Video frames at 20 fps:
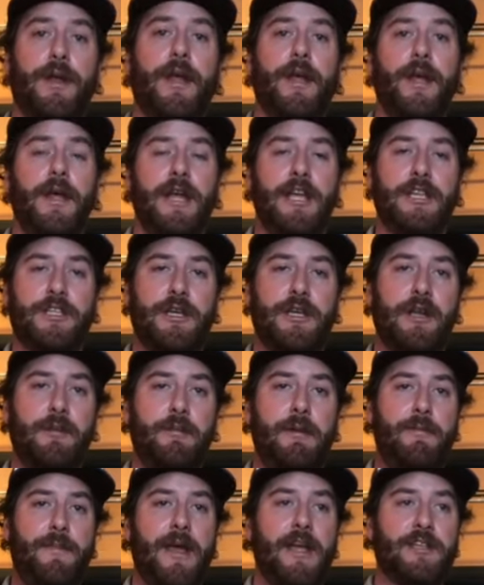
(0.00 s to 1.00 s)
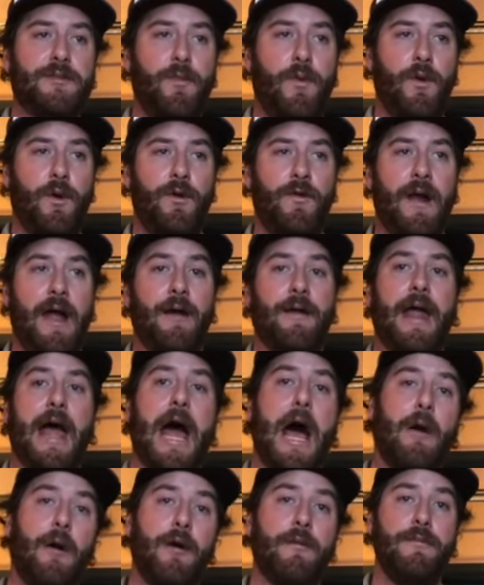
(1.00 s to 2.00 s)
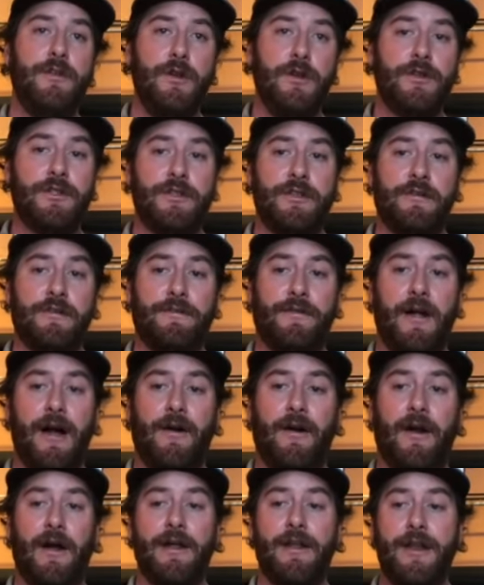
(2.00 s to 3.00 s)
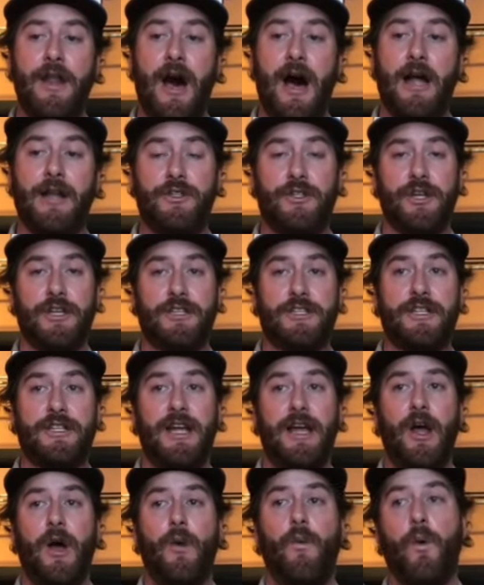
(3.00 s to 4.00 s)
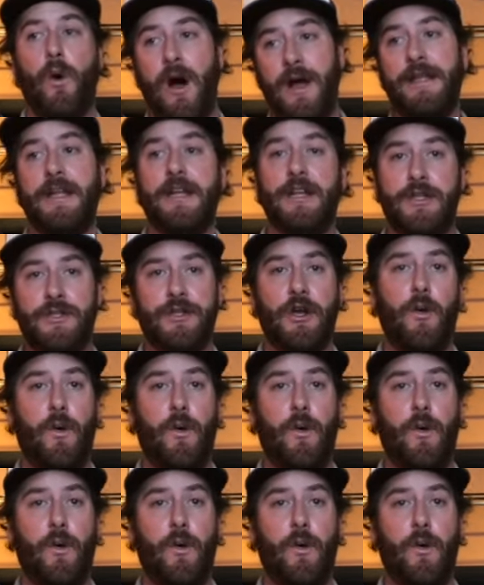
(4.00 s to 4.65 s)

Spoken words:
point is going to be based more around how I'm using the fly rod, not just, well, I need a